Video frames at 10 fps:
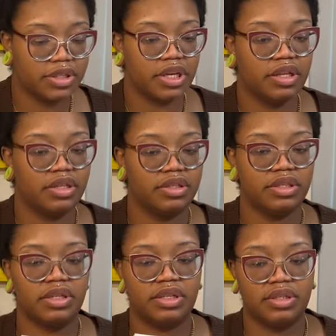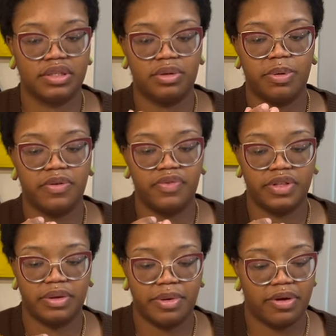say this is the
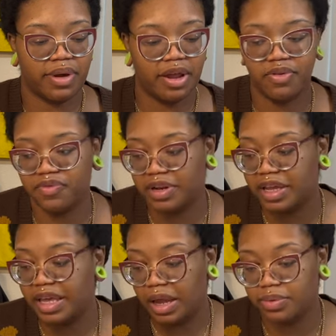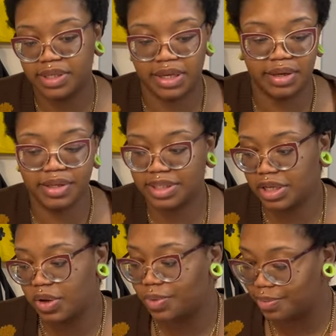perfect amount. I don't feel like counting, so.